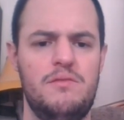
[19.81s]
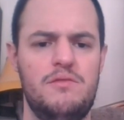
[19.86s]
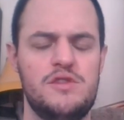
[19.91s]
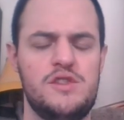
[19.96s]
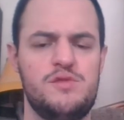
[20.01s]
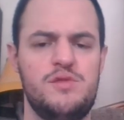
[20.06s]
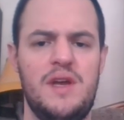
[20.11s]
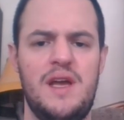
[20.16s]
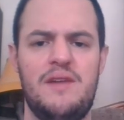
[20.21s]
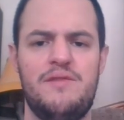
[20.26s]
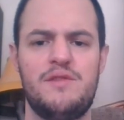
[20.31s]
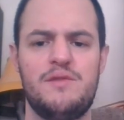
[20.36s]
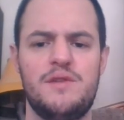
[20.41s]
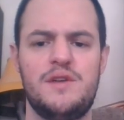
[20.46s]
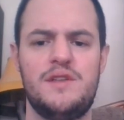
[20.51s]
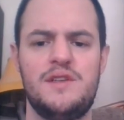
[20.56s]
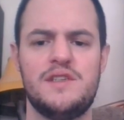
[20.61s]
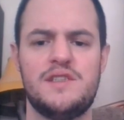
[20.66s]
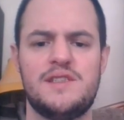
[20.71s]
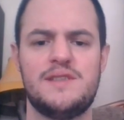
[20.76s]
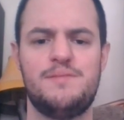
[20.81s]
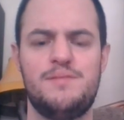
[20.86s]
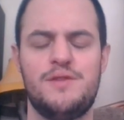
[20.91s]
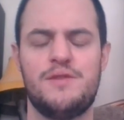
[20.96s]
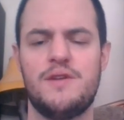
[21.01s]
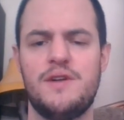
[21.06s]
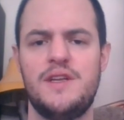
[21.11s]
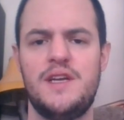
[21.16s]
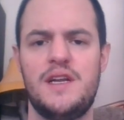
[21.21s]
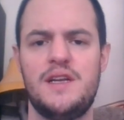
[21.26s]
which we haven't really
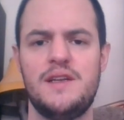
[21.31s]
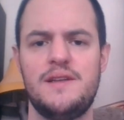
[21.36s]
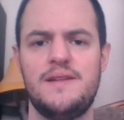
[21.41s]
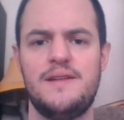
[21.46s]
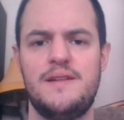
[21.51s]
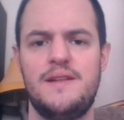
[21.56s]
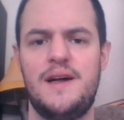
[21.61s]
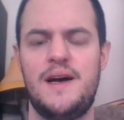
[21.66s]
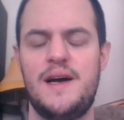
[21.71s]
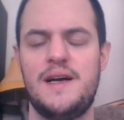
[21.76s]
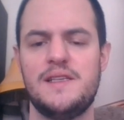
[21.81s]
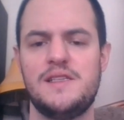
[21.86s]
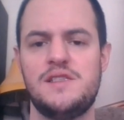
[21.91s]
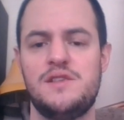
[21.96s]
explored yet in class,